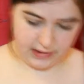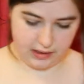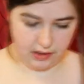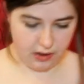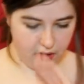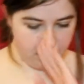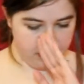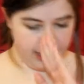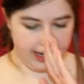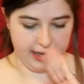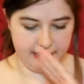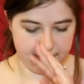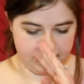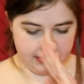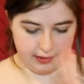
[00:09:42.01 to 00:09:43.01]
Okay,
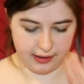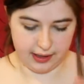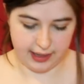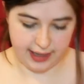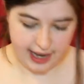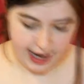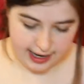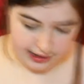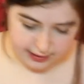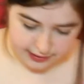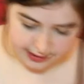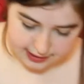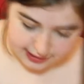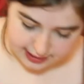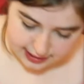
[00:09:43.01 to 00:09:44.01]
so again, you
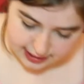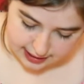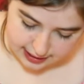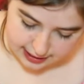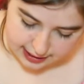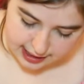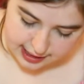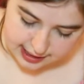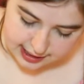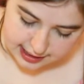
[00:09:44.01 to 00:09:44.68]
can see that